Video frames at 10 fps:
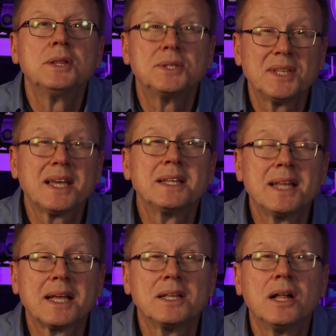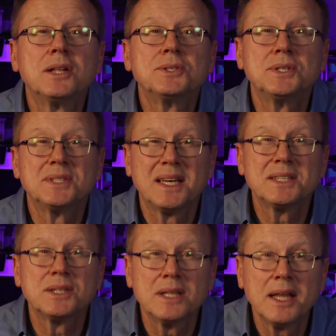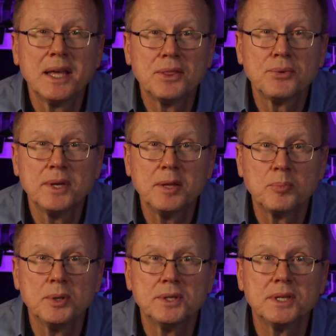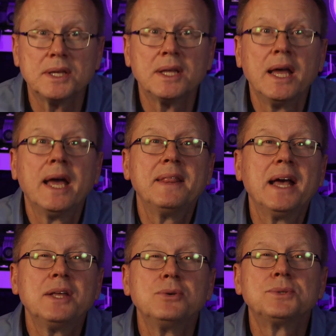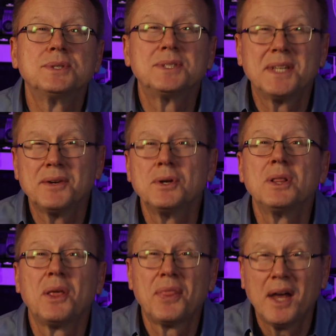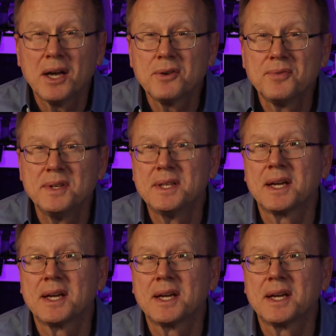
The second technology is S L A three D printing, and that uses stereolithography